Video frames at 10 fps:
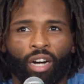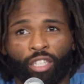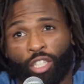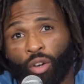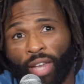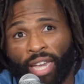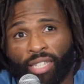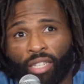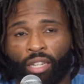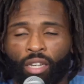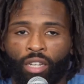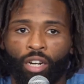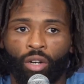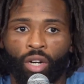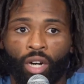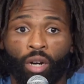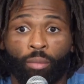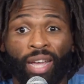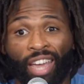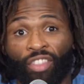showcase it, you
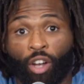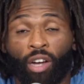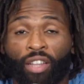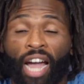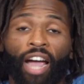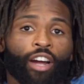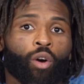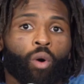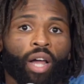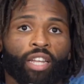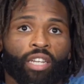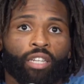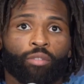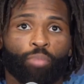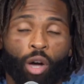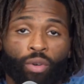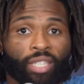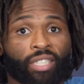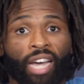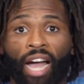know. And the higher quality
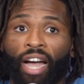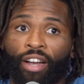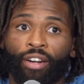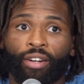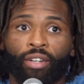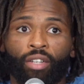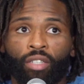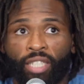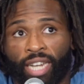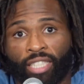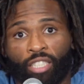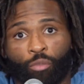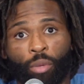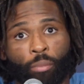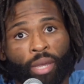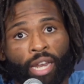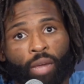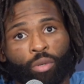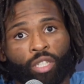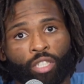opponents, the higher chances of me being
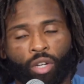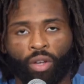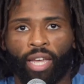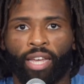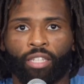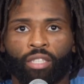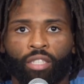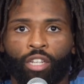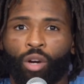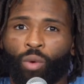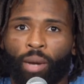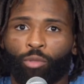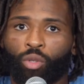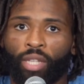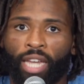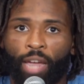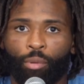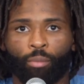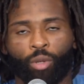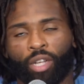able to showcase, you know, what I'm truly
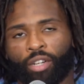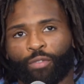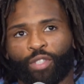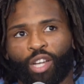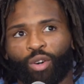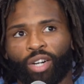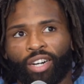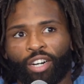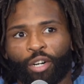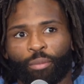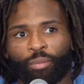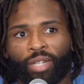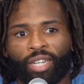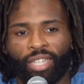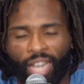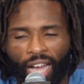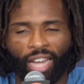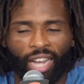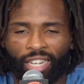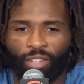capable of. So,
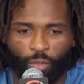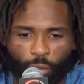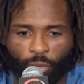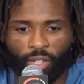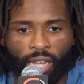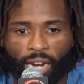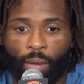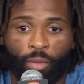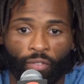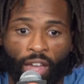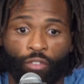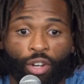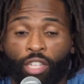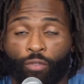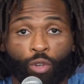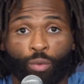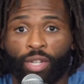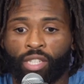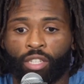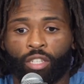yeah, I definitely feel like I'm the favorite, and it's for a
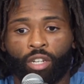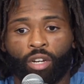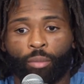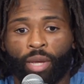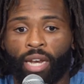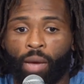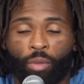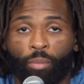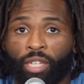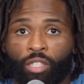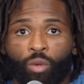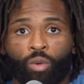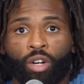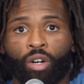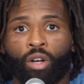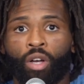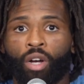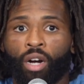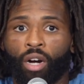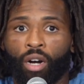reason, you know what I mean? I'm the best in the world,
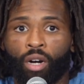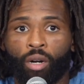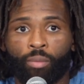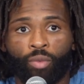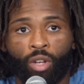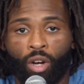you